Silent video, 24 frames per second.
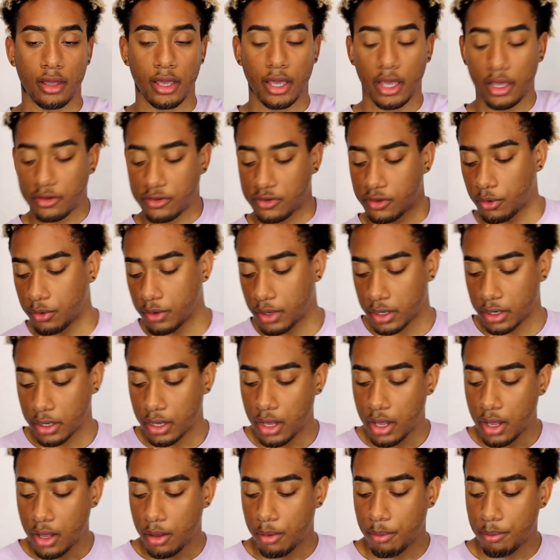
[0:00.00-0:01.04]
It's so good.
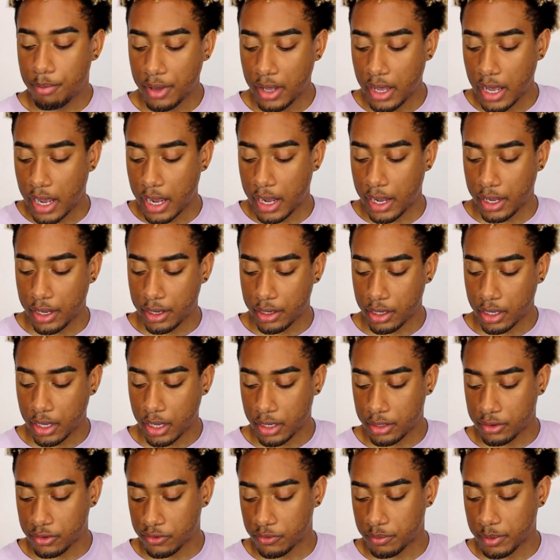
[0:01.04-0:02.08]
But
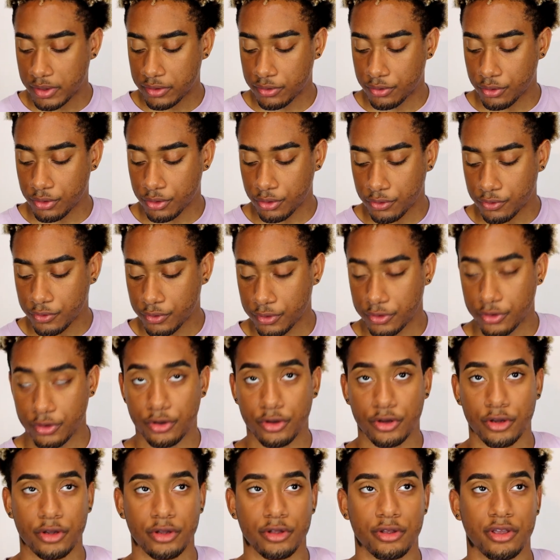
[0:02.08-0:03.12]
I despise glitters for the
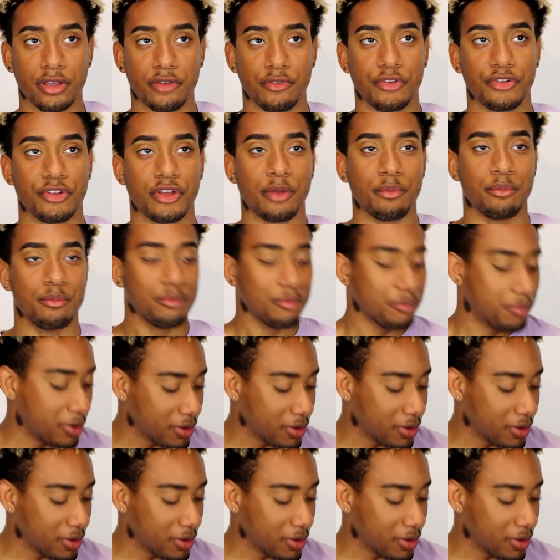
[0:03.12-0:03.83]
current given time.